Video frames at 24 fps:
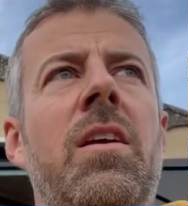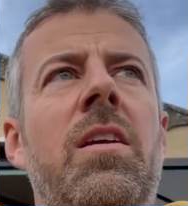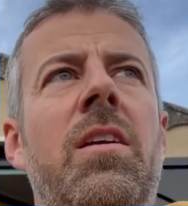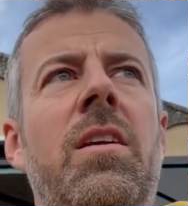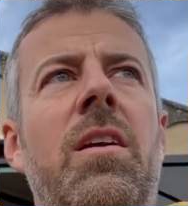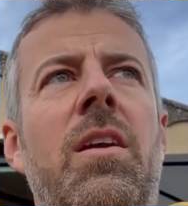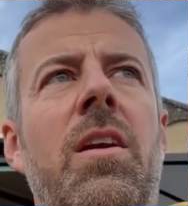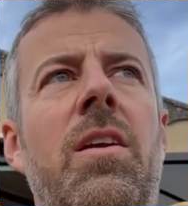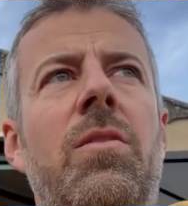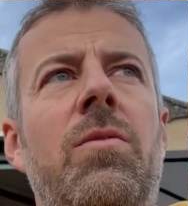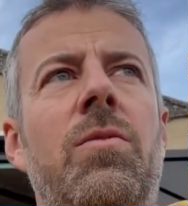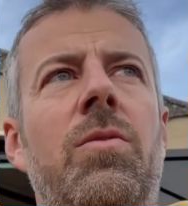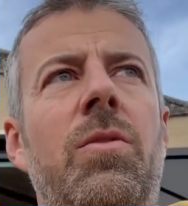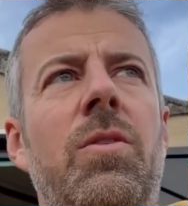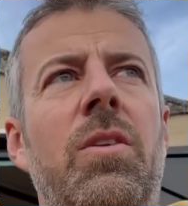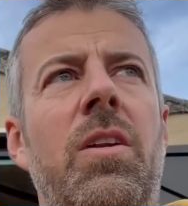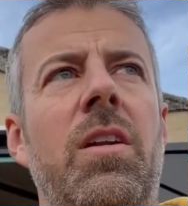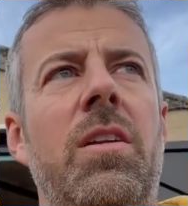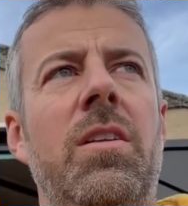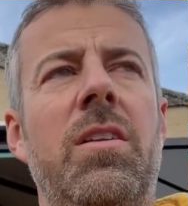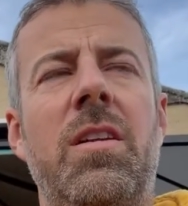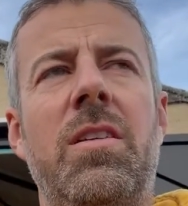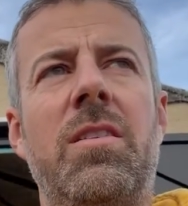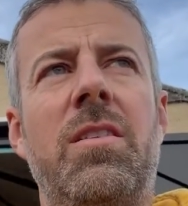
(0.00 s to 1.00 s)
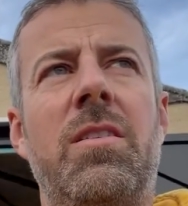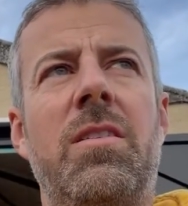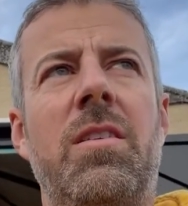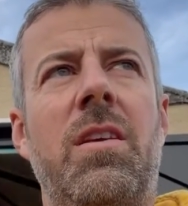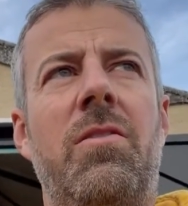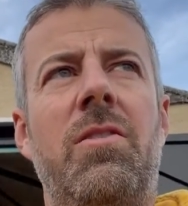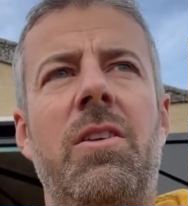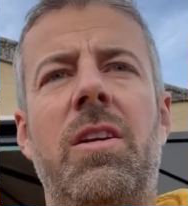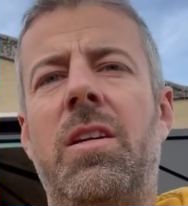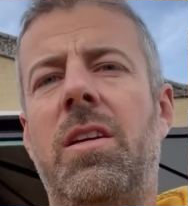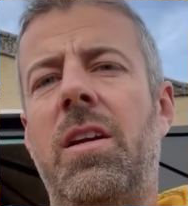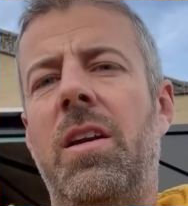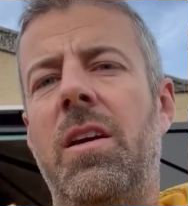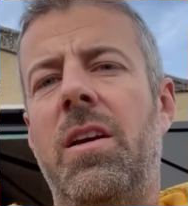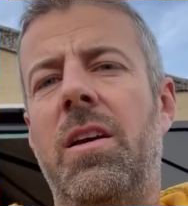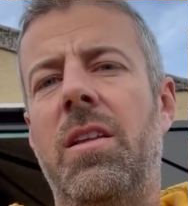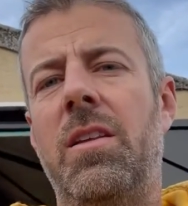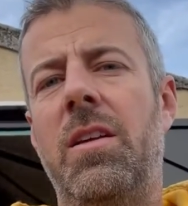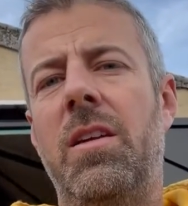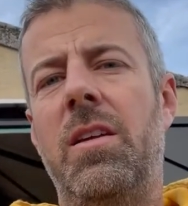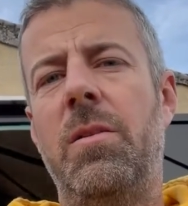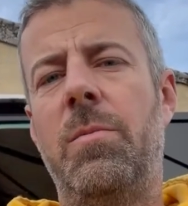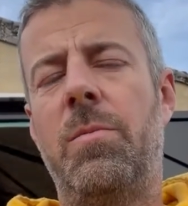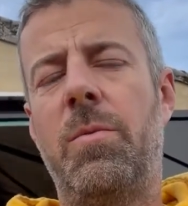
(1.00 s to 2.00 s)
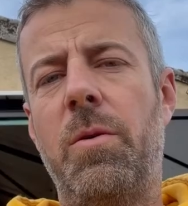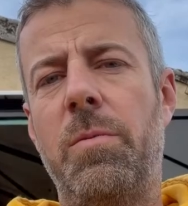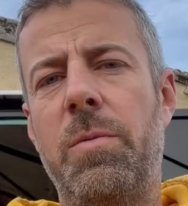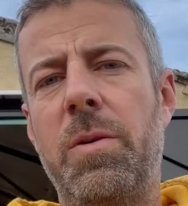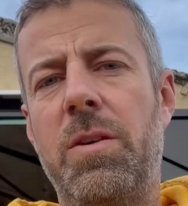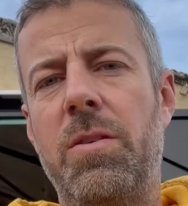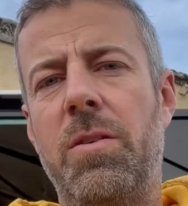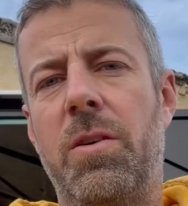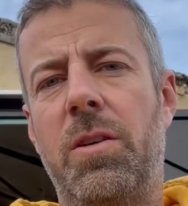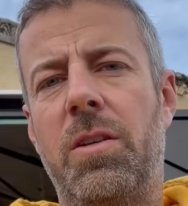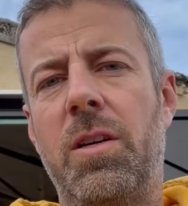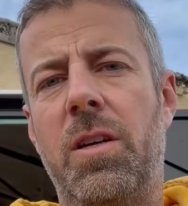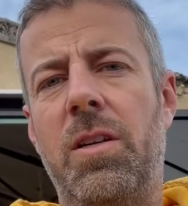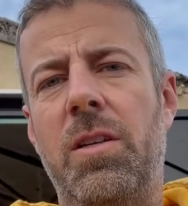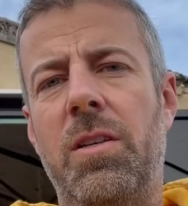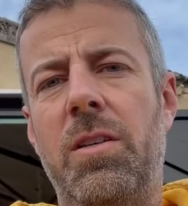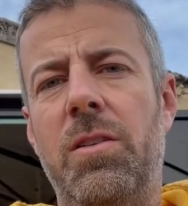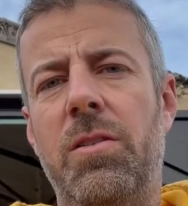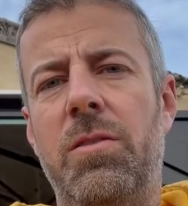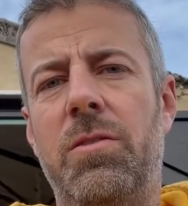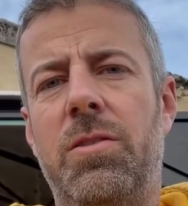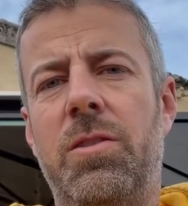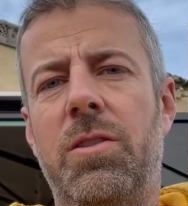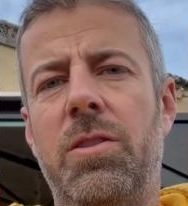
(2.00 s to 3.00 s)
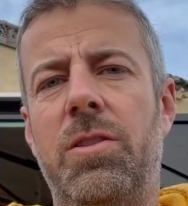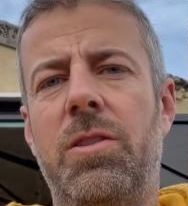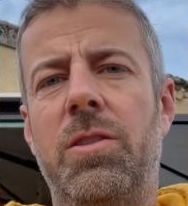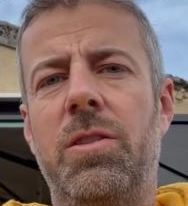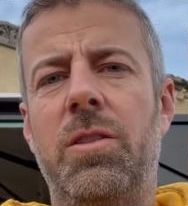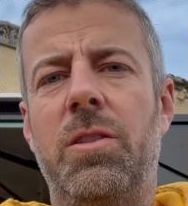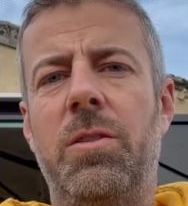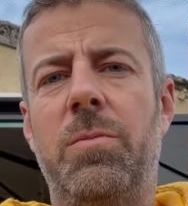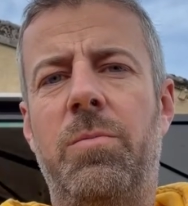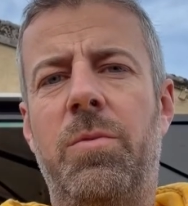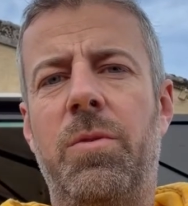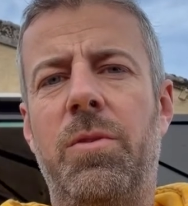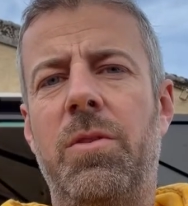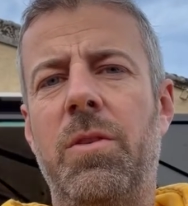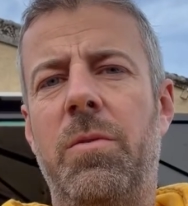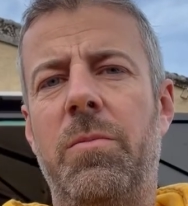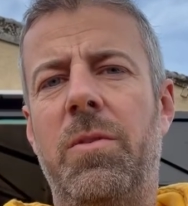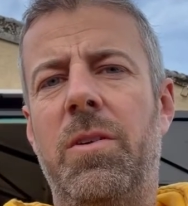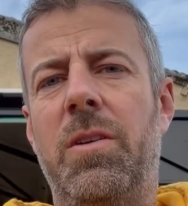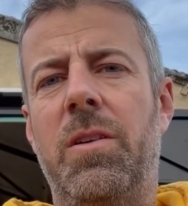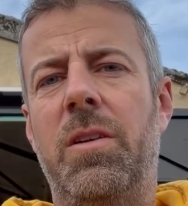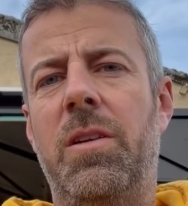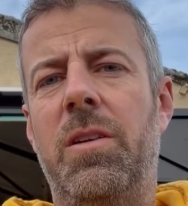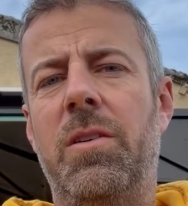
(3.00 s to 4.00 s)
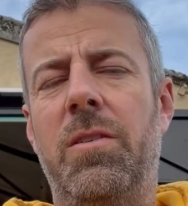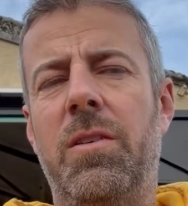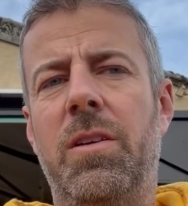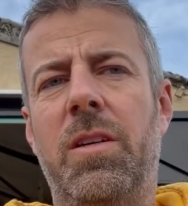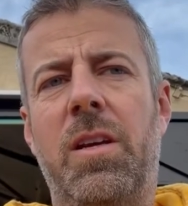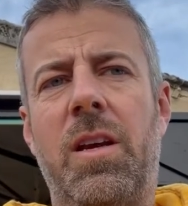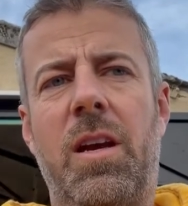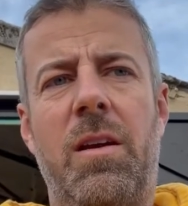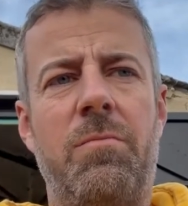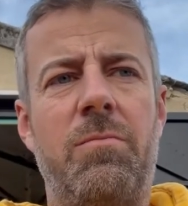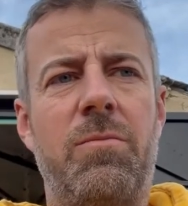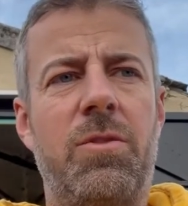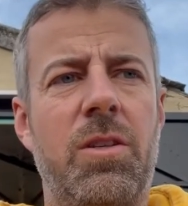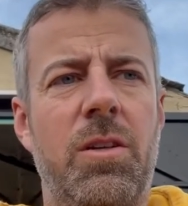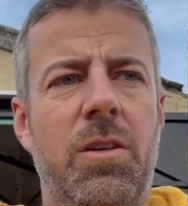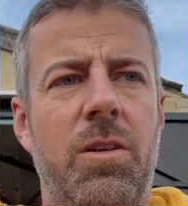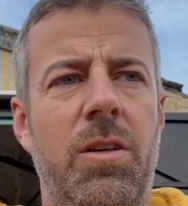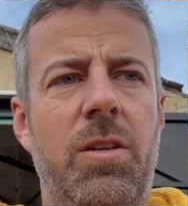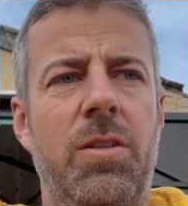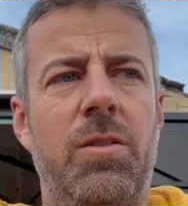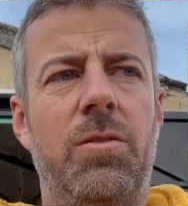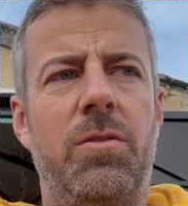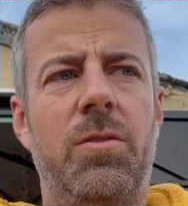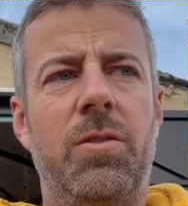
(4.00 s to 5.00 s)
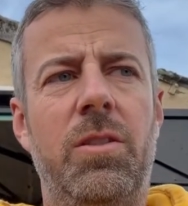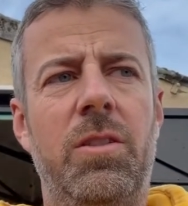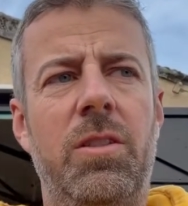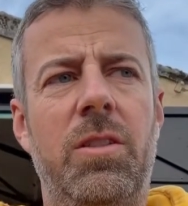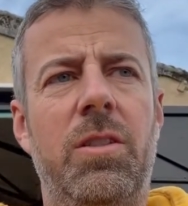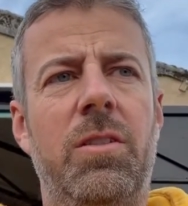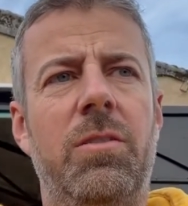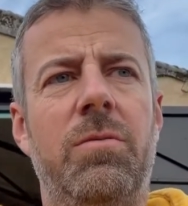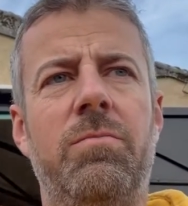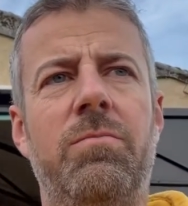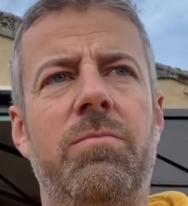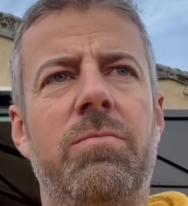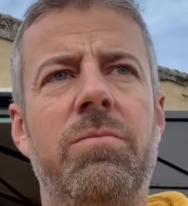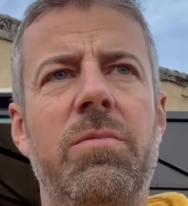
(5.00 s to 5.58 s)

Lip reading: you know, all unnecessary clutter that you're probably not going to use because you're predominantly on a campsite or you're